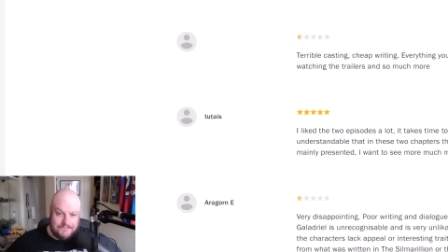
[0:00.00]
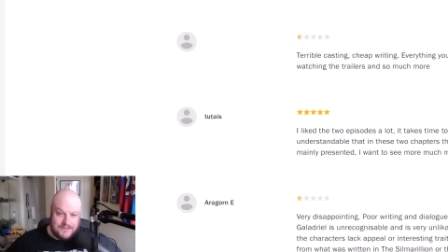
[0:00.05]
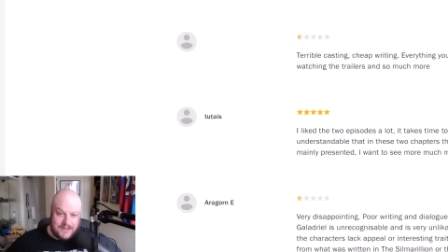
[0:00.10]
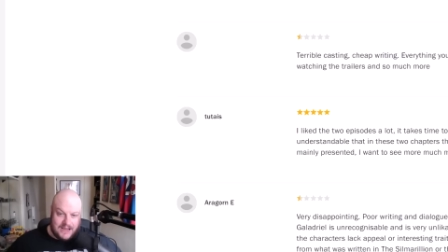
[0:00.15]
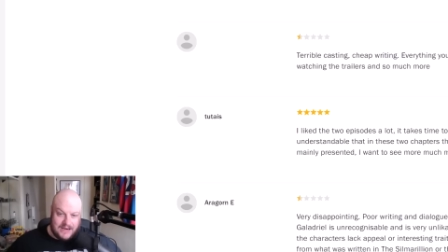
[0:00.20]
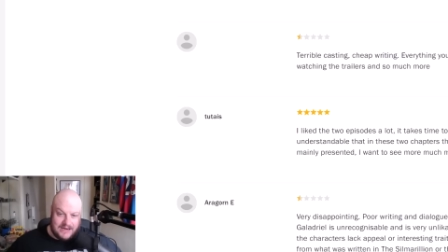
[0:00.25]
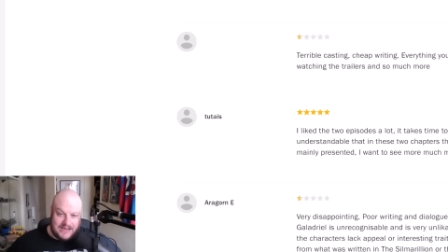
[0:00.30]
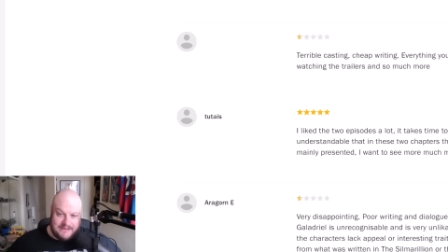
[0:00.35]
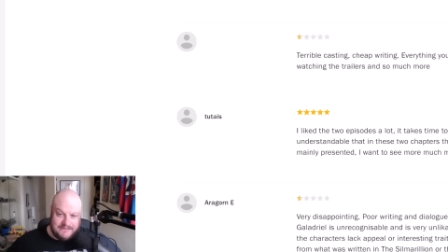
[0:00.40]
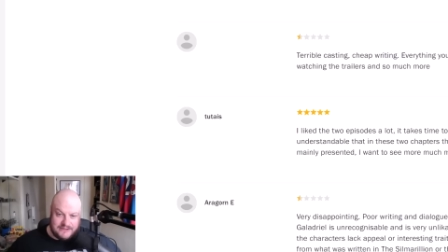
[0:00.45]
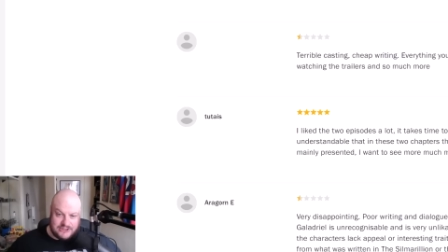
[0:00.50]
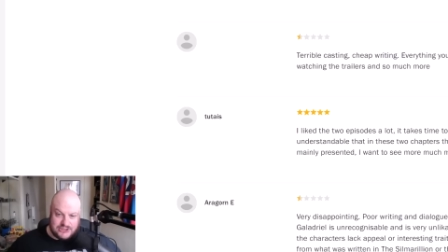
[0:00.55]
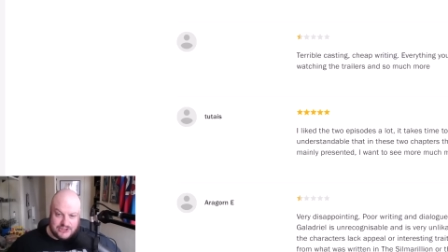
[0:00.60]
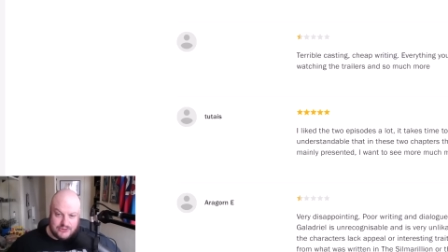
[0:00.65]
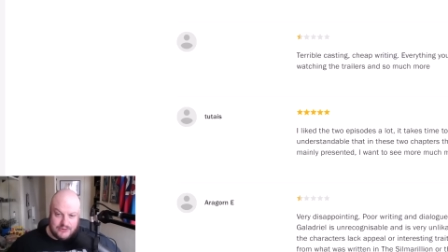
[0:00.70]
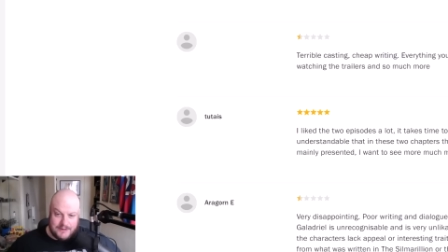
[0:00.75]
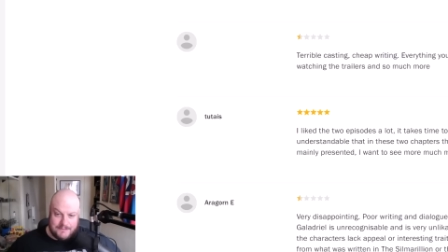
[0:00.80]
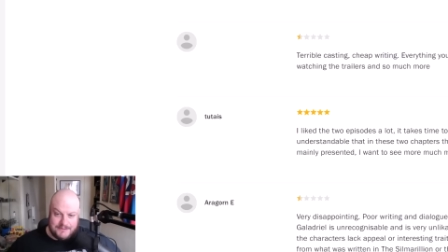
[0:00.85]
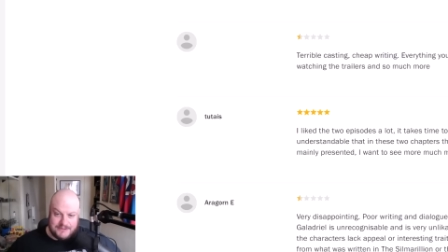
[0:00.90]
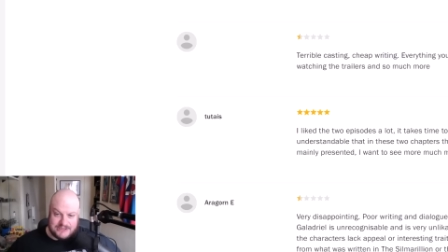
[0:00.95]
I like the
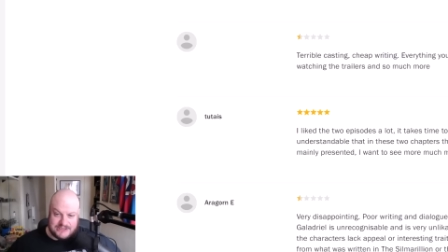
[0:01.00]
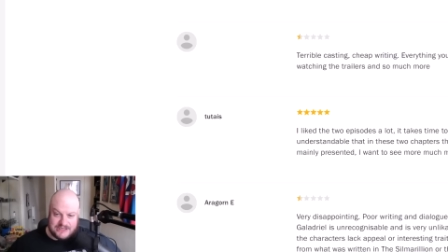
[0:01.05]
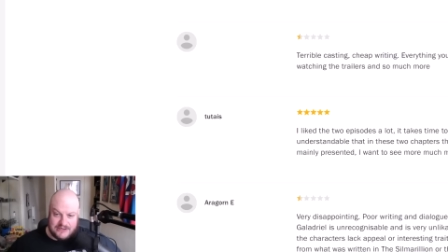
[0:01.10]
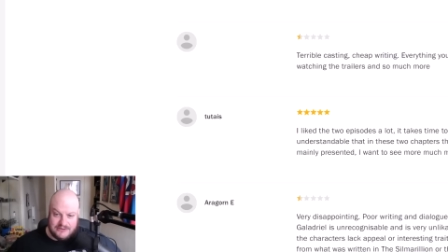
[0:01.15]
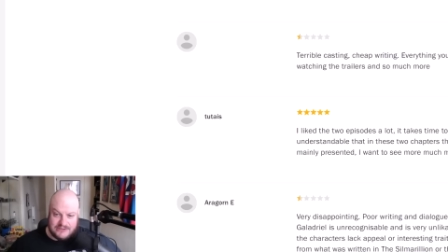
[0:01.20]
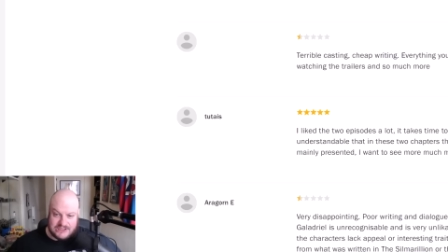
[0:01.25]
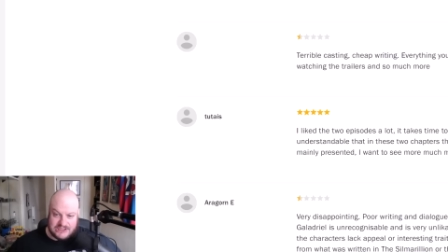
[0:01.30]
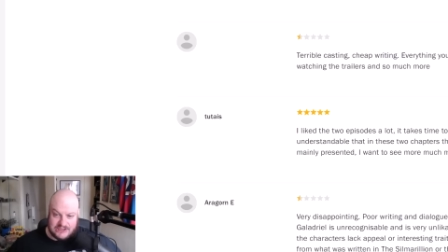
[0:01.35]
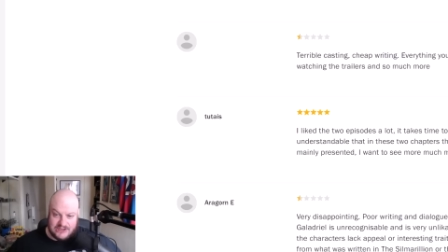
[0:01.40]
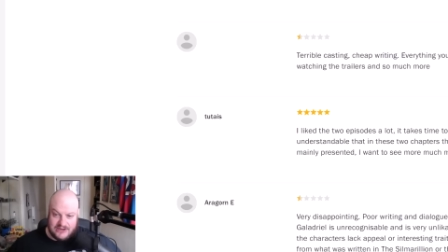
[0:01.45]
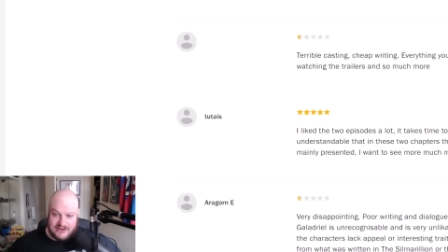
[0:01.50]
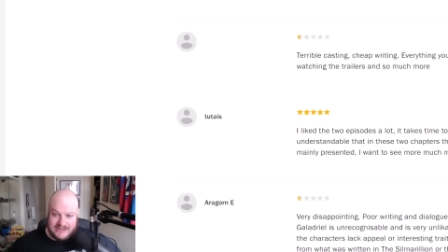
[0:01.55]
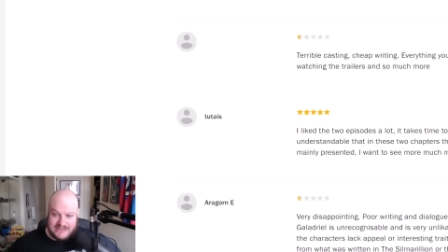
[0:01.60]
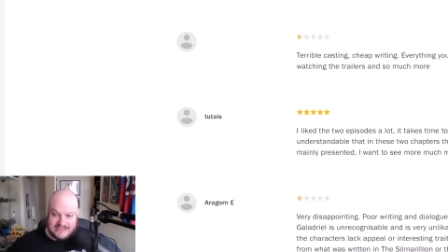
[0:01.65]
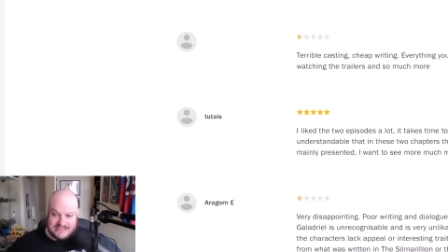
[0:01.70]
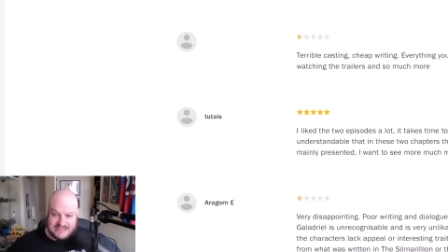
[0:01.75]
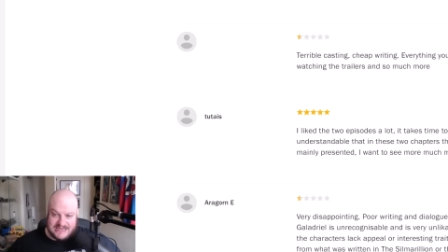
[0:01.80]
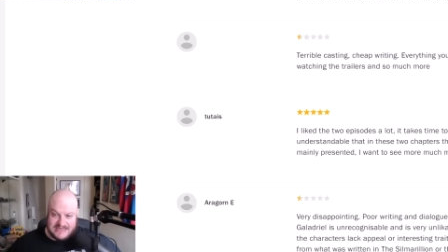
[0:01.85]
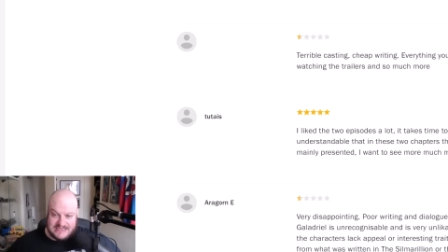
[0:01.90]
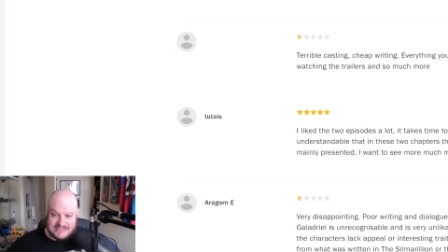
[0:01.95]
two episodes a lot.
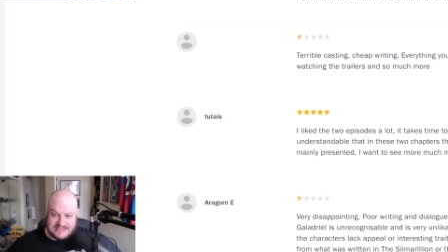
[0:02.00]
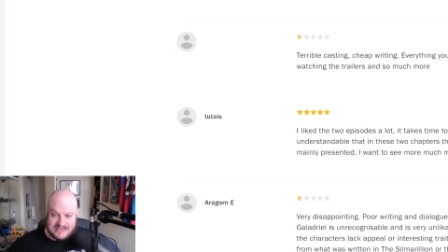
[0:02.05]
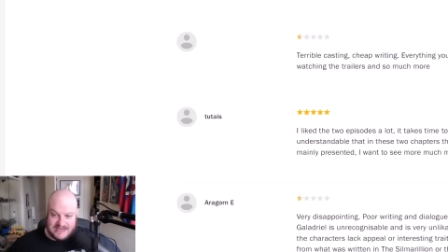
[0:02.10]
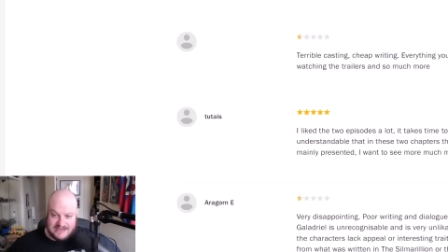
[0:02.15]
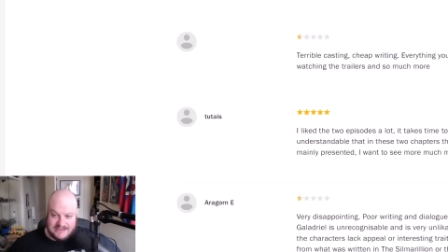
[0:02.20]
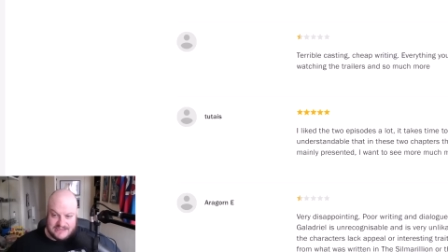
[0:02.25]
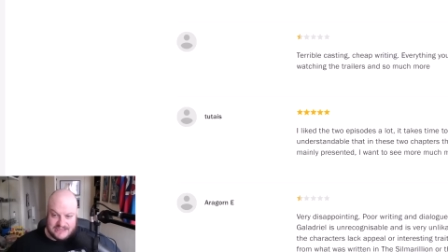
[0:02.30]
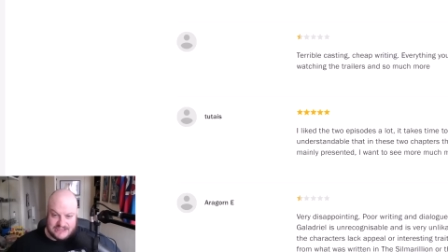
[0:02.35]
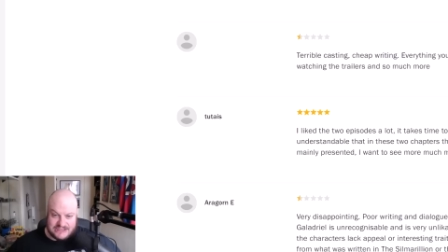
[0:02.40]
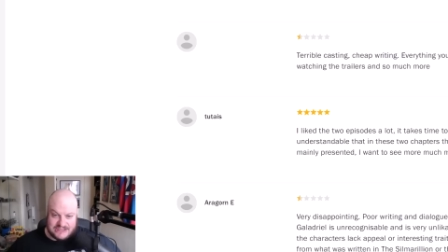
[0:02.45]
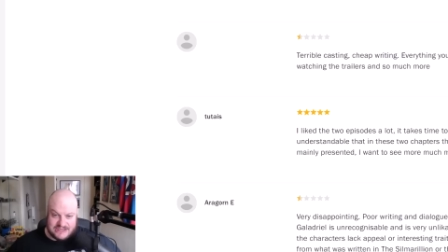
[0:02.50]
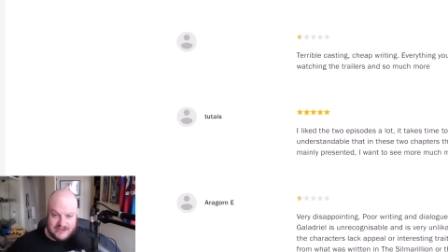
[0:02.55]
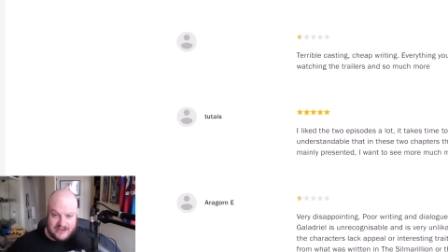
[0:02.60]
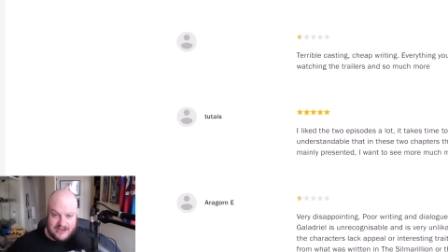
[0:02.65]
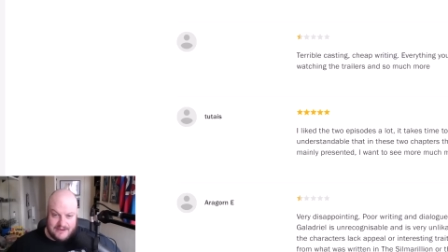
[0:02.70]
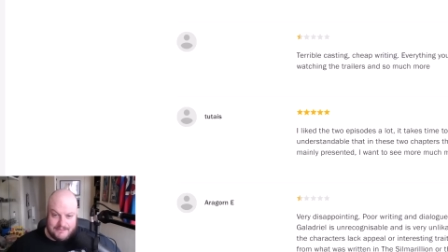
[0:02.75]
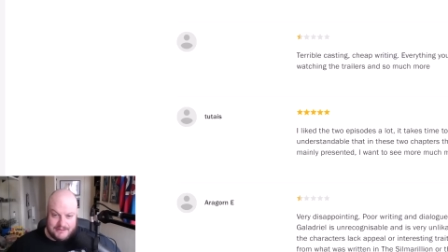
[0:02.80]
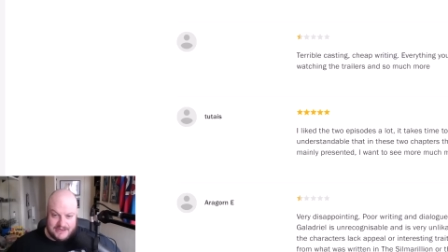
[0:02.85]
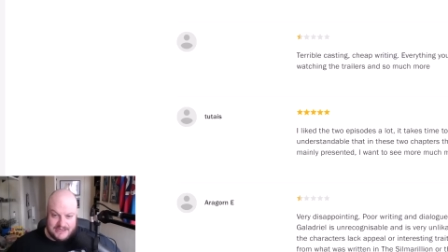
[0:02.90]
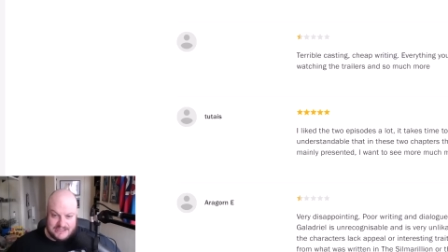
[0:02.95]
It takes time to
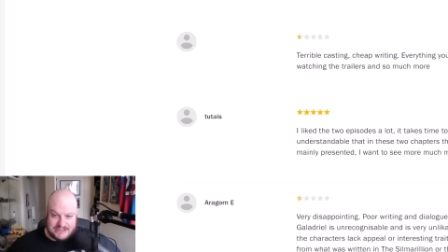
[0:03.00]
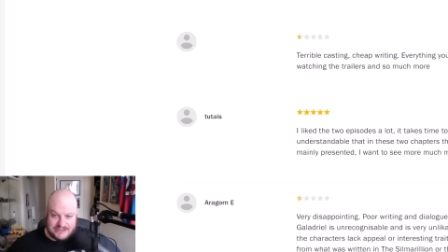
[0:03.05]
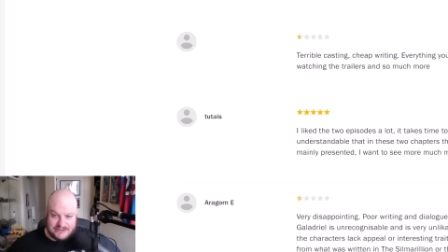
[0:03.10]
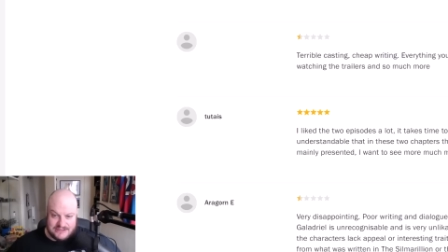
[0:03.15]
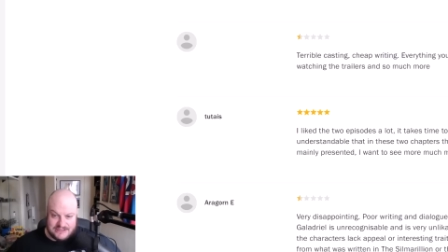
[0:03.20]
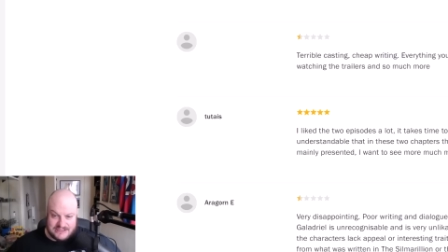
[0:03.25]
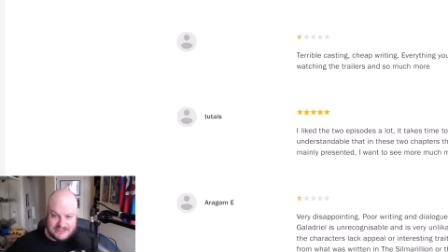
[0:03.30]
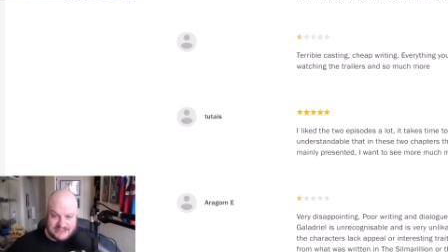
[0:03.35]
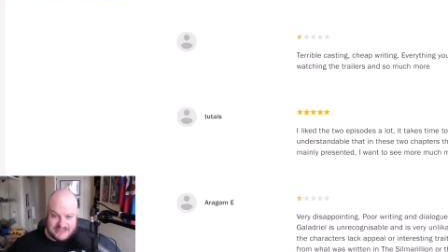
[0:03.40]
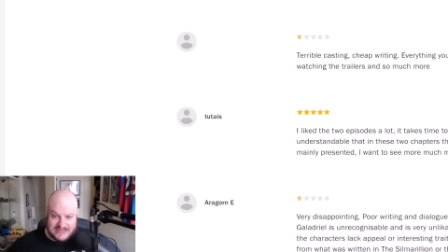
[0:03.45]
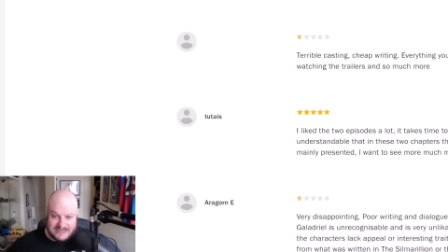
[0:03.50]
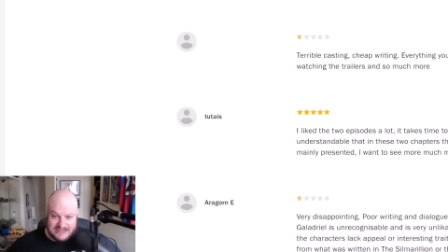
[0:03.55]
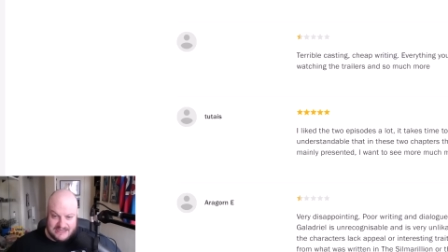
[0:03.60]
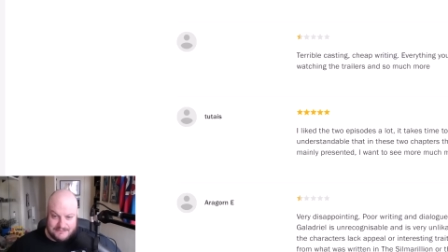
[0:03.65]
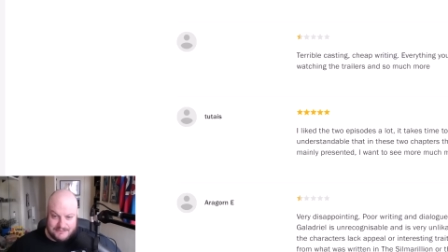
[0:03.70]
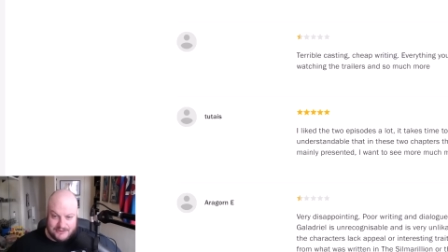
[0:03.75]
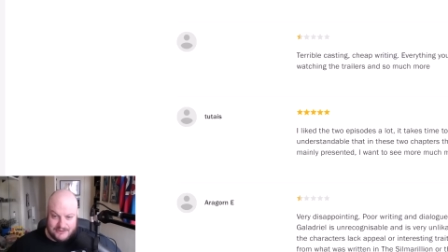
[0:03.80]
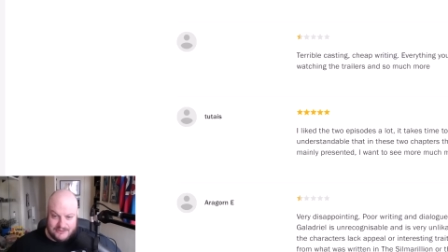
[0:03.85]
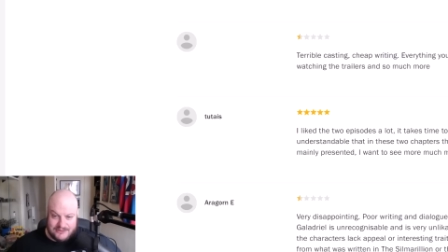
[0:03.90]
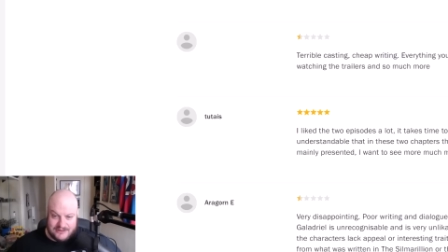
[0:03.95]
start, but it's
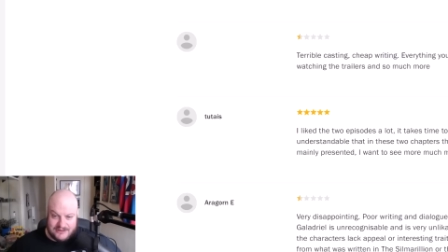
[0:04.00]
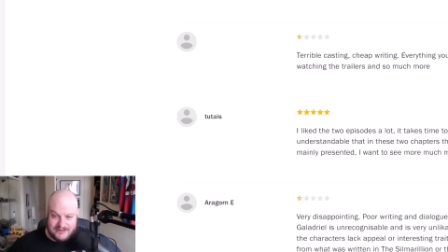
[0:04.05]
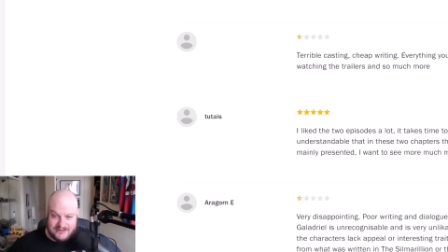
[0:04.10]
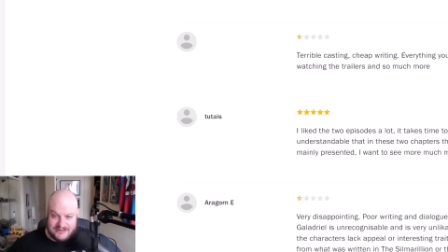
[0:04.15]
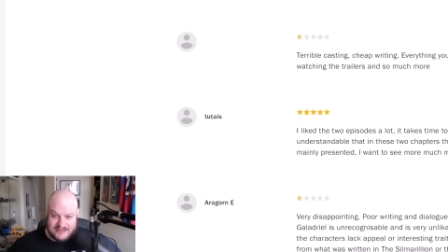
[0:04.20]
understandable that